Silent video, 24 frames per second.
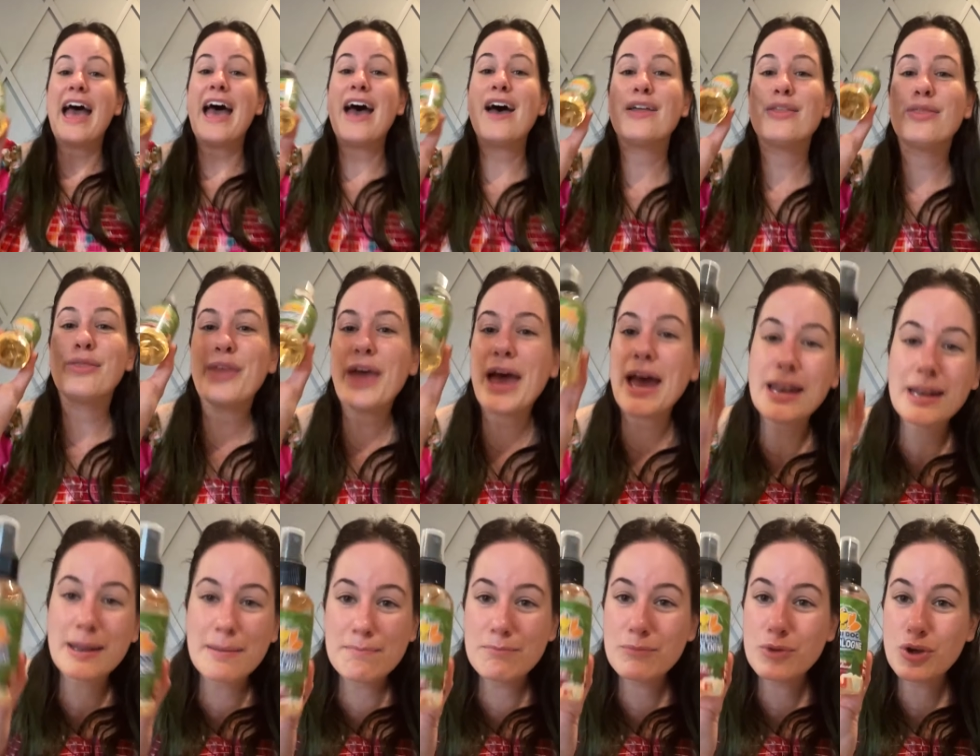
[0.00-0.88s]
And
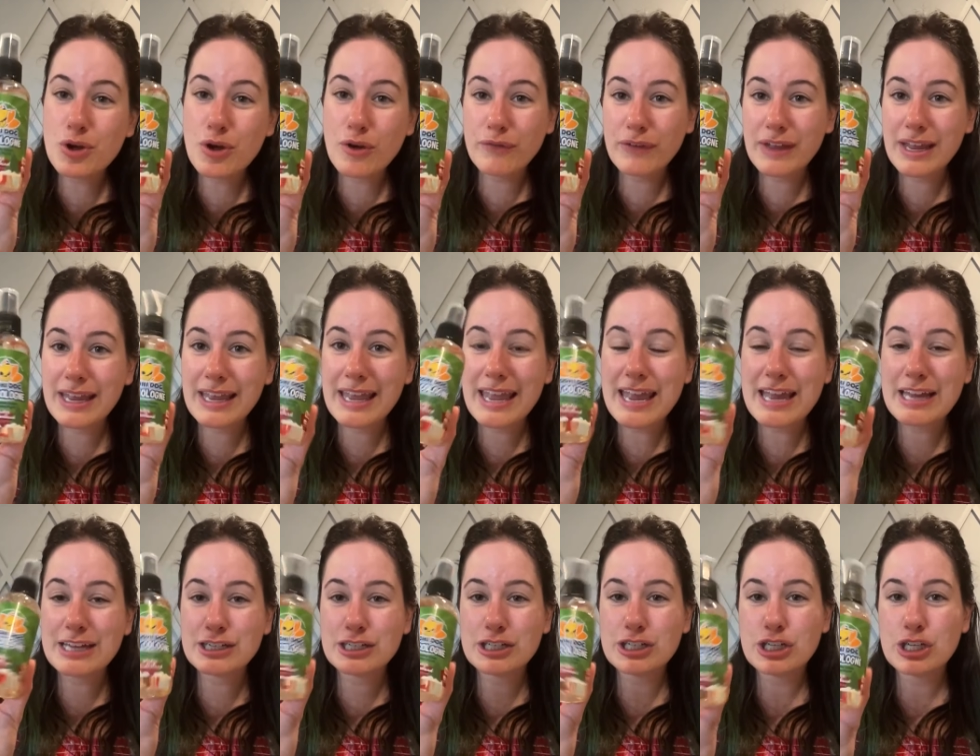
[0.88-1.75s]
then moving
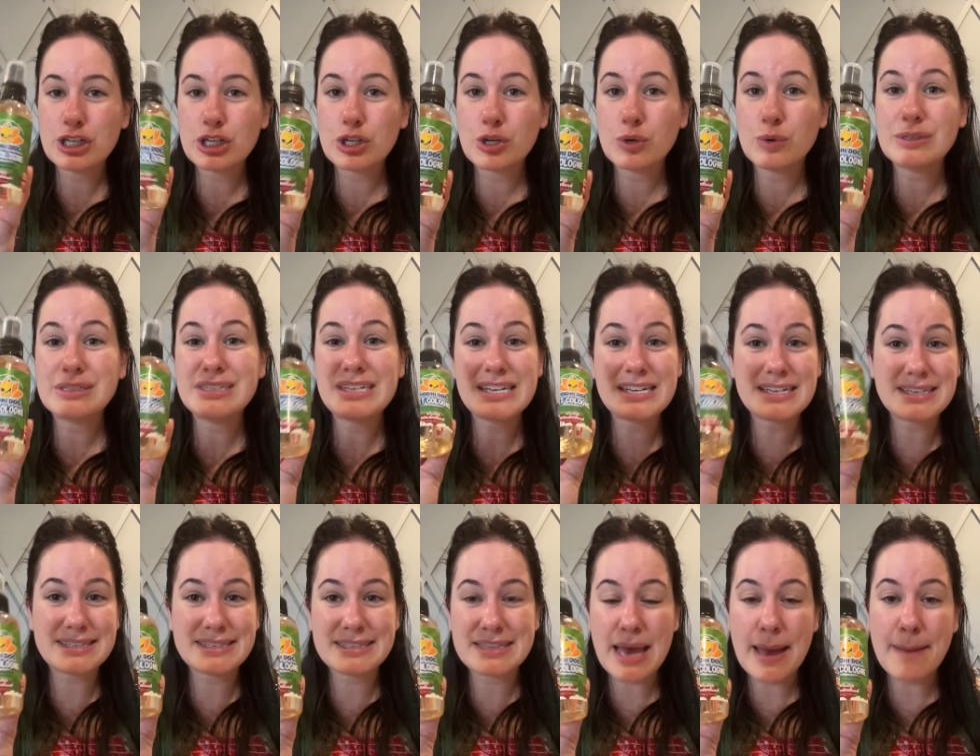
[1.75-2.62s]
into
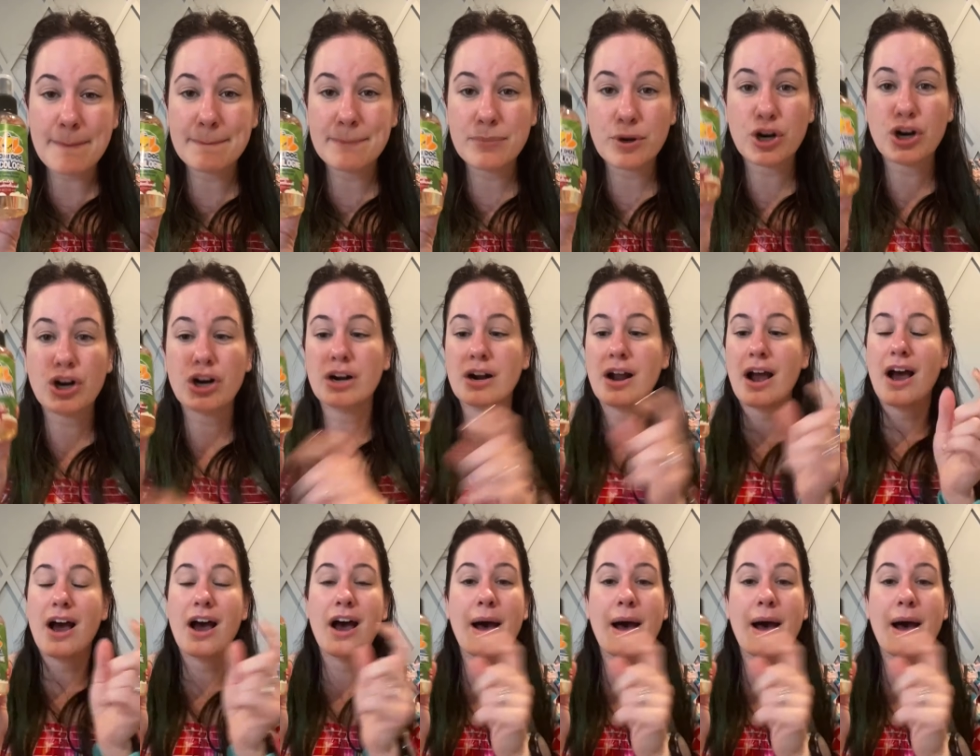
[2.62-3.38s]
December,